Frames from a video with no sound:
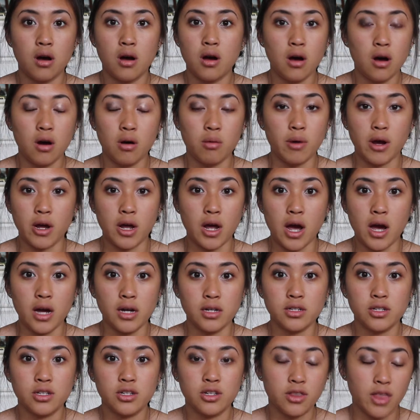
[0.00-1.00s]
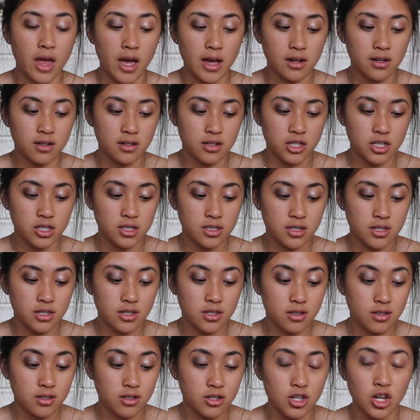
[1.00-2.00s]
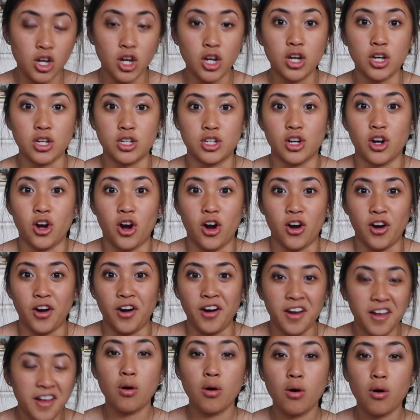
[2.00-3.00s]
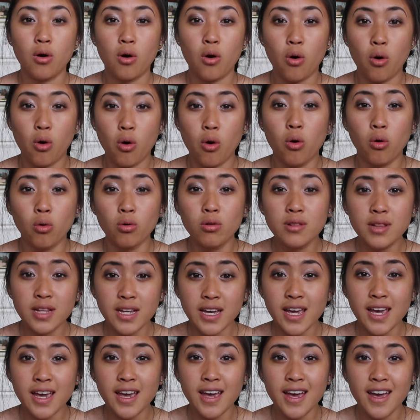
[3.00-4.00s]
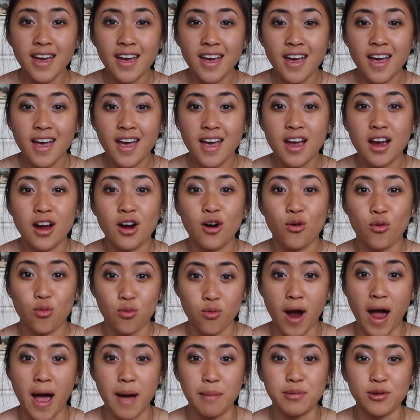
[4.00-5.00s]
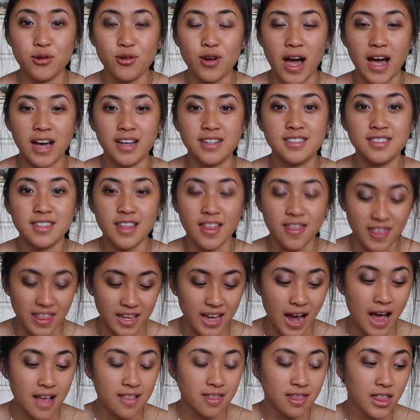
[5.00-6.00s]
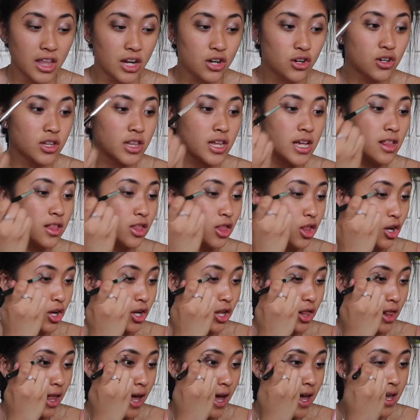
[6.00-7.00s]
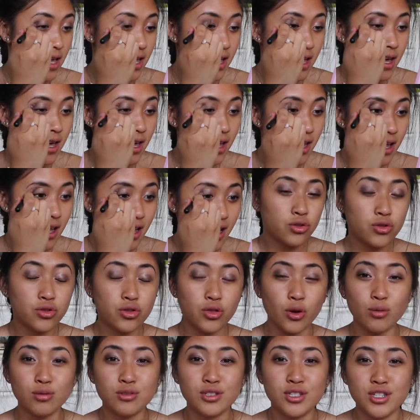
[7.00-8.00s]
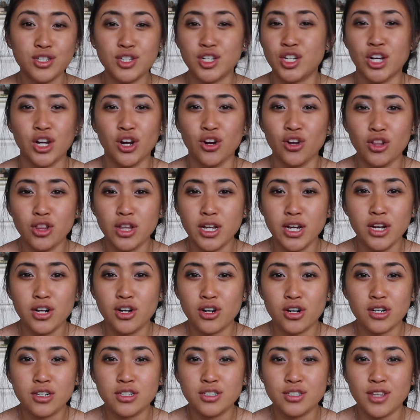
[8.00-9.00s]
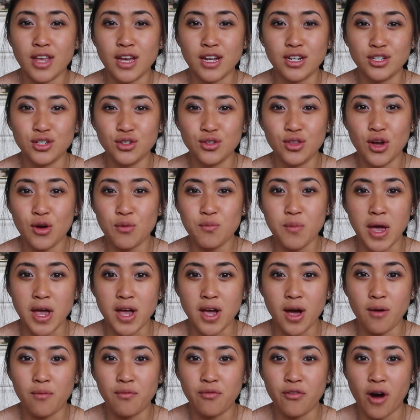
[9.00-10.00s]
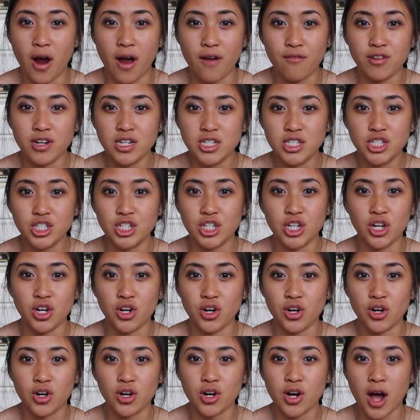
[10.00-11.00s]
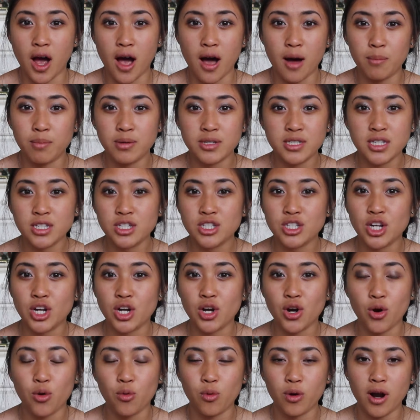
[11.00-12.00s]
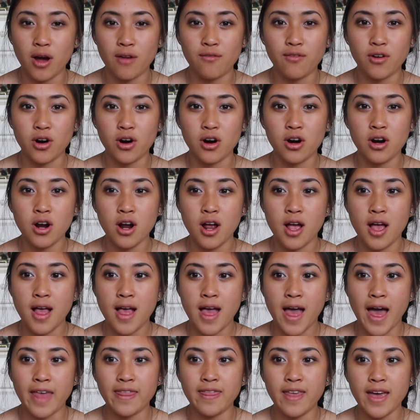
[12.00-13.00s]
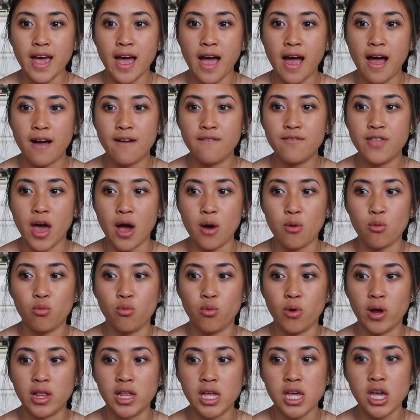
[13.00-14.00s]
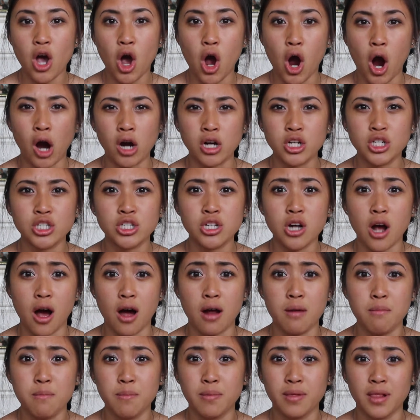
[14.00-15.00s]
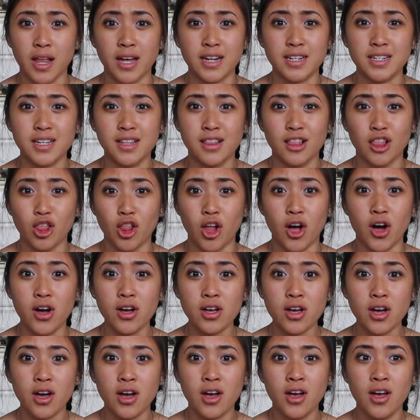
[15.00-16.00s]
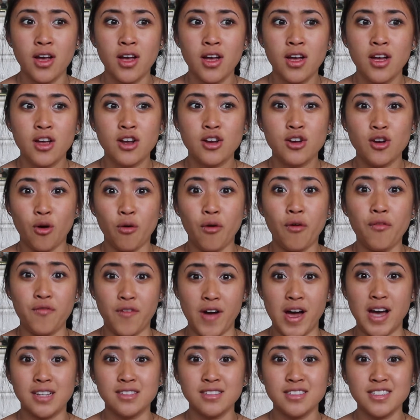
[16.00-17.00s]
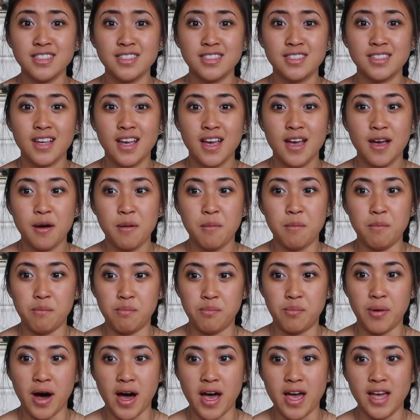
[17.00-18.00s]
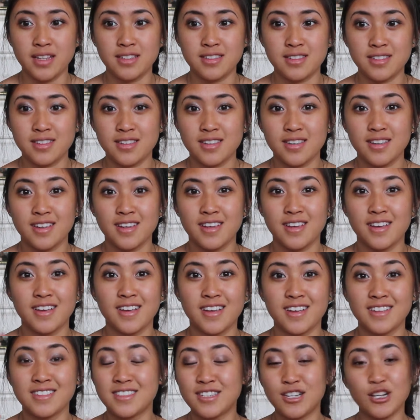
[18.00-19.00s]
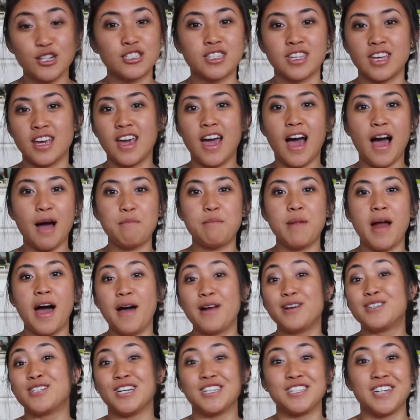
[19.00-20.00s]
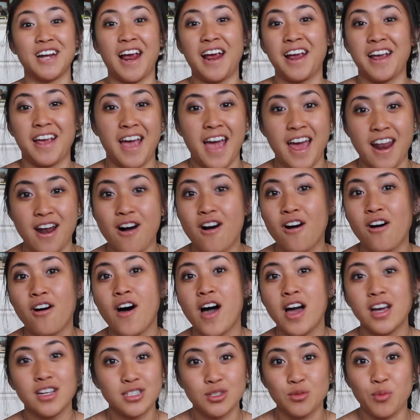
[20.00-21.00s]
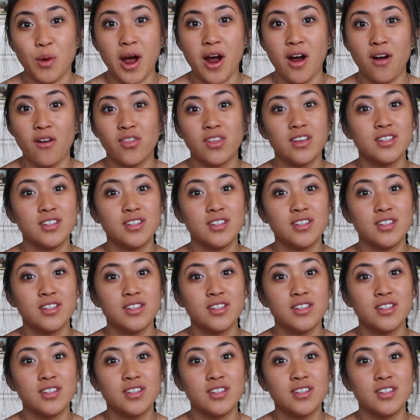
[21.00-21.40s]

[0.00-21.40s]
Oh my gosh, that just took a turn. Holy crap, you guys. I literally look like those cheerleaders that do their makeup for every cheer competition or whatever, and they have that really harsh, unblended look. No offense, but seriously, I'm not judging at all, I swear.